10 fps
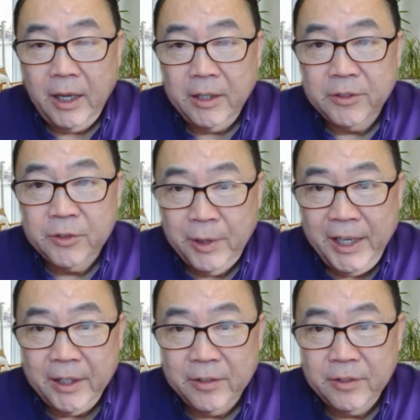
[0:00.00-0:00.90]

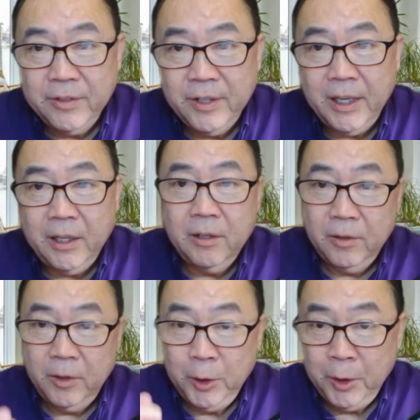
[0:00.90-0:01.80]
strength to say,
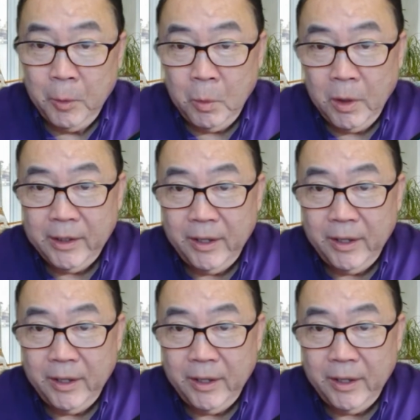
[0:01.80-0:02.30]
you know what,